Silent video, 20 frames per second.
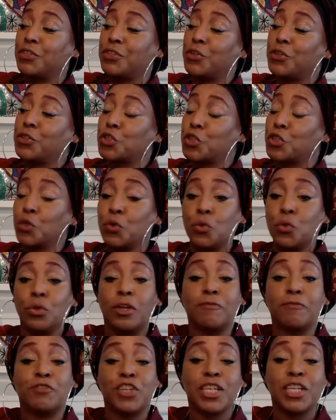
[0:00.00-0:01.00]
their tool
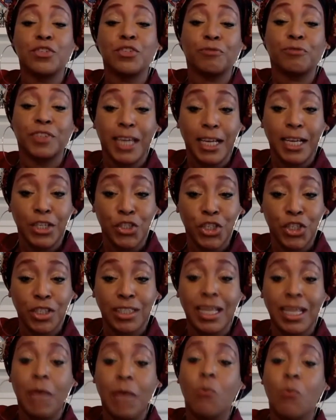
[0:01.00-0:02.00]
of gentrification.
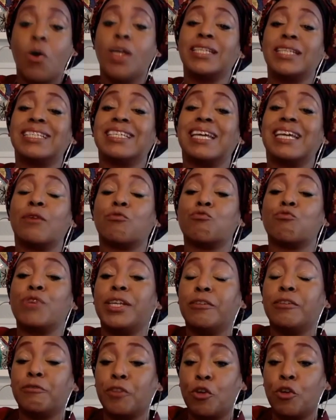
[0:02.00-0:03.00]
They wanted to get rid
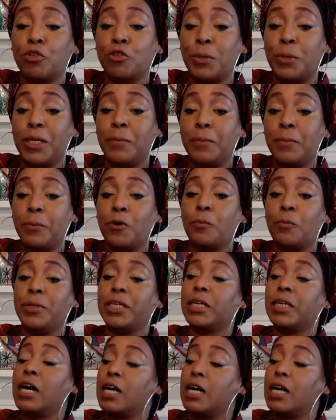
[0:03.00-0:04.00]
of those people
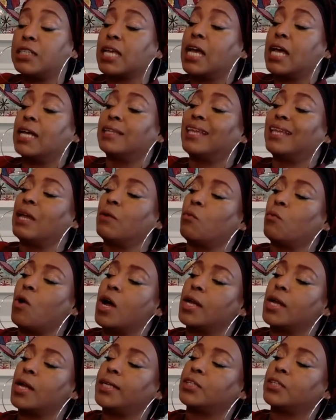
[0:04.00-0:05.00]
because they
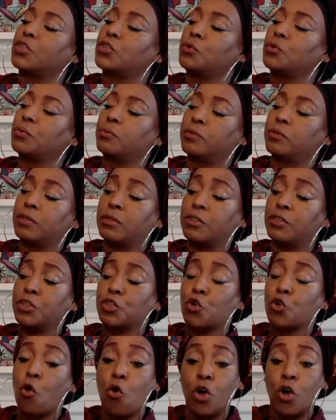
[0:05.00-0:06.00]
wanted to.
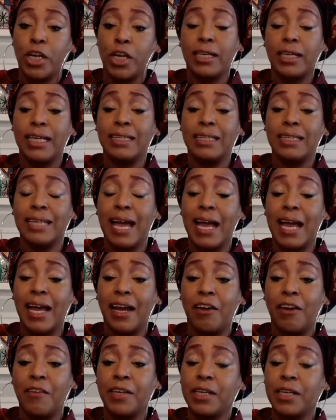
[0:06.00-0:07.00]
There's oil in that
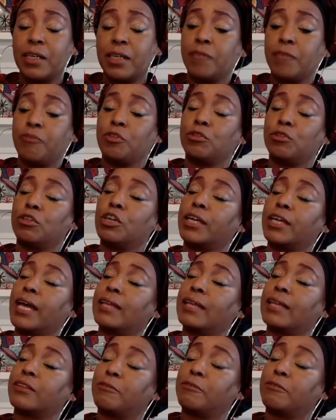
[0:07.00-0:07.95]
area. If you look at